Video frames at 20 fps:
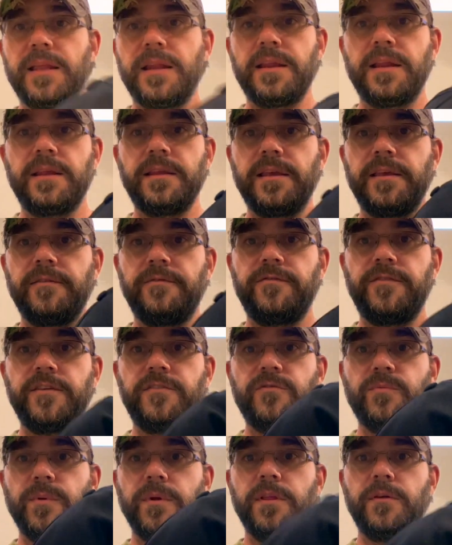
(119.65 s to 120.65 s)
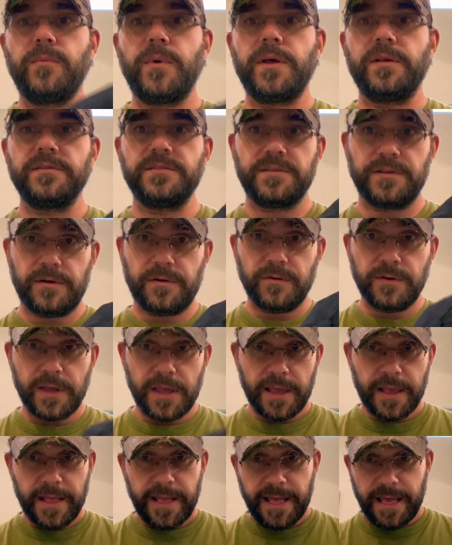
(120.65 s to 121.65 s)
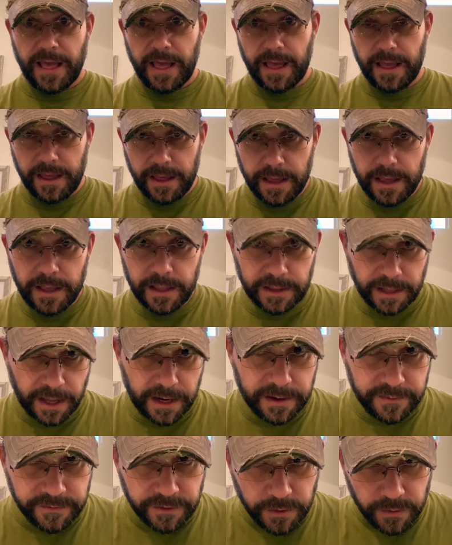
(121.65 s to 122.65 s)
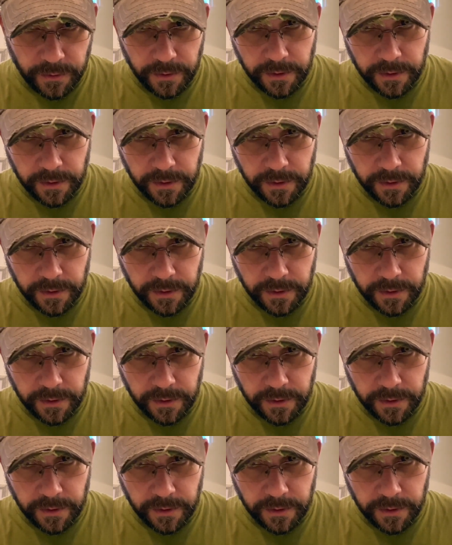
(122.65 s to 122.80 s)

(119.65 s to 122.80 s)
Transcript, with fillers: it. it. It fits really well. So uh, a lot of you